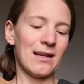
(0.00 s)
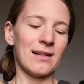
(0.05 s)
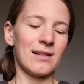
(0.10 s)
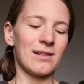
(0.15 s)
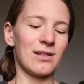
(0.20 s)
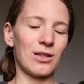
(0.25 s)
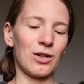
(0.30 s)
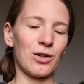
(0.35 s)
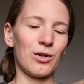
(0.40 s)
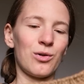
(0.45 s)

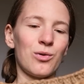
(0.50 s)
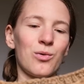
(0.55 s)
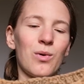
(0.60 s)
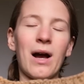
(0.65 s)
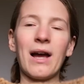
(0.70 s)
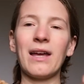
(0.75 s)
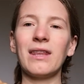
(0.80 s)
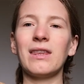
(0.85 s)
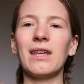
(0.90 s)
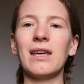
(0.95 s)
So
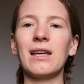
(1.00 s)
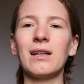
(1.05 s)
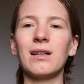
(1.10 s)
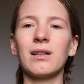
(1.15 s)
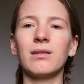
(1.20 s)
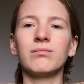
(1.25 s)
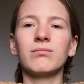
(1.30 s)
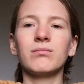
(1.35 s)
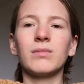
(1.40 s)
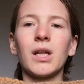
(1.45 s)
I
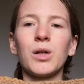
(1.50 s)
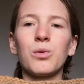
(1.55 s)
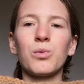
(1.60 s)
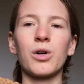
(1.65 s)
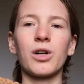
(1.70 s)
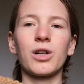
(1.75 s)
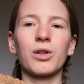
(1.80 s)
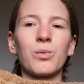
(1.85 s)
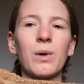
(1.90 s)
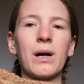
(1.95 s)
think it
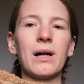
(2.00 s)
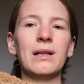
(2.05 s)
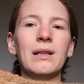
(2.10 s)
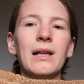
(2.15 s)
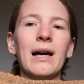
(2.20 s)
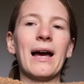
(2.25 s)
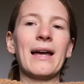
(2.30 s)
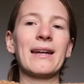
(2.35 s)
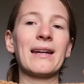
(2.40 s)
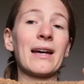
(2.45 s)
worked
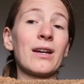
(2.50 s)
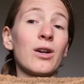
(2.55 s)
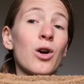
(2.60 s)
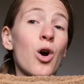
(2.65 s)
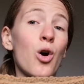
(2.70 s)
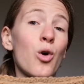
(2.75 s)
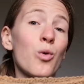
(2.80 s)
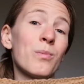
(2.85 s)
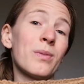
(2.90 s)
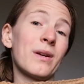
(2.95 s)
well, and I
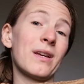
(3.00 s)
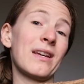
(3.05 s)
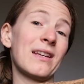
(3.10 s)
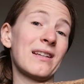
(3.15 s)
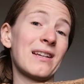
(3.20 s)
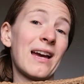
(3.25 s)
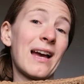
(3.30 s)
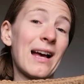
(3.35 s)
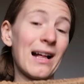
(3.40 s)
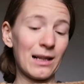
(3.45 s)
hope
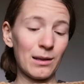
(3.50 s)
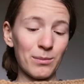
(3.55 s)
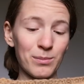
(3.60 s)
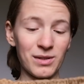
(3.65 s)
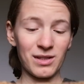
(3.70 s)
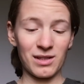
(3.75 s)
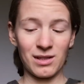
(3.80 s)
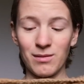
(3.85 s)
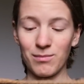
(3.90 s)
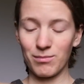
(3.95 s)
it
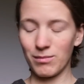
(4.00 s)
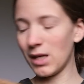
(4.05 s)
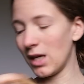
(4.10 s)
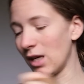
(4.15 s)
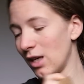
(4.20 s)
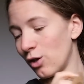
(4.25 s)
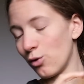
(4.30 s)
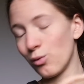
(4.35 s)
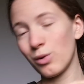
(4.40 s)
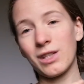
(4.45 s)
helps me
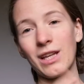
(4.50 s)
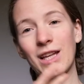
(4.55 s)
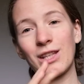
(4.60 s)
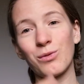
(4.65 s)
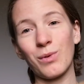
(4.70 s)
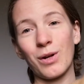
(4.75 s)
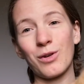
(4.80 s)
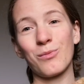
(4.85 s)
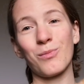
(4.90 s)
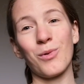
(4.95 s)
use that
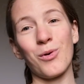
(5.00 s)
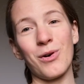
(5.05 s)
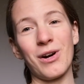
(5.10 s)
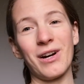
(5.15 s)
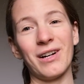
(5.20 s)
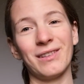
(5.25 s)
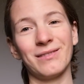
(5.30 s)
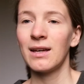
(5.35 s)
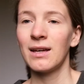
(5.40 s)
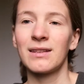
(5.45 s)
sweater
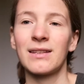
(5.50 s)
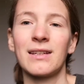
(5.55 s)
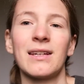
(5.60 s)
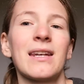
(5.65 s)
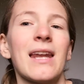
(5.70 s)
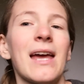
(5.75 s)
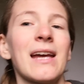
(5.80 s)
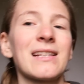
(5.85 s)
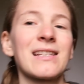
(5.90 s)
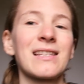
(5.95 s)
more. The
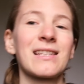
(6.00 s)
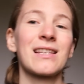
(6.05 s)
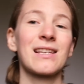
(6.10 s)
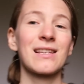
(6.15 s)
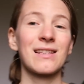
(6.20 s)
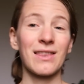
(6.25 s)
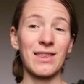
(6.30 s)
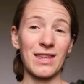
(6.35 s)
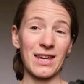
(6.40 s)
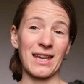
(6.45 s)
next
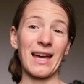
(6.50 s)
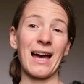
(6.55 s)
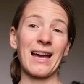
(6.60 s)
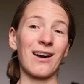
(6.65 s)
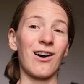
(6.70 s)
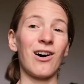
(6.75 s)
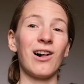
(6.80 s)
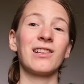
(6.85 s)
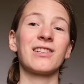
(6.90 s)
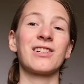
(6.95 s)
thing I
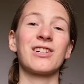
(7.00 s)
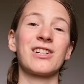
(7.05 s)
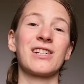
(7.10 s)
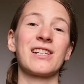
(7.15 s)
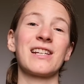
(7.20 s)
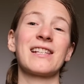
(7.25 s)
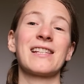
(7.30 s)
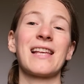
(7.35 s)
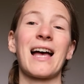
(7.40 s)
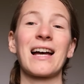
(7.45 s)

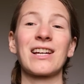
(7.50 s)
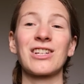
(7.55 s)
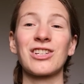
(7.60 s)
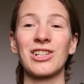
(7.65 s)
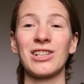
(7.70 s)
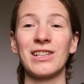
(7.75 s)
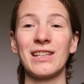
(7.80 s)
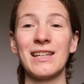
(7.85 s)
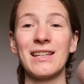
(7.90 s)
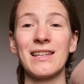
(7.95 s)
altered is
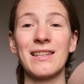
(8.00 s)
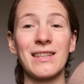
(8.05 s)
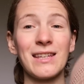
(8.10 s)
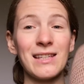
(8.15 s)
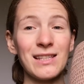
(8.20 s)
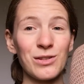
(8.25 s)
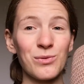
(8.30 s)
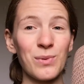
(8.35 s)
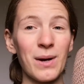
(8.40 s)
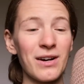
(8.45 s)
actually
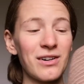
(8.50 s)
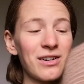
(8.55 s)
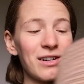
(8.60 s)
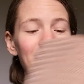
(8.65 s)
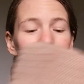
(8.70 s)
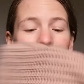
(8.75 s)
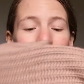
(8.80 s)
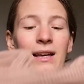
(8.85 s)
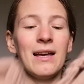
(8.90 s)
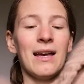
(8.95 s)
this
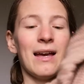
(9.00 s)
sweater.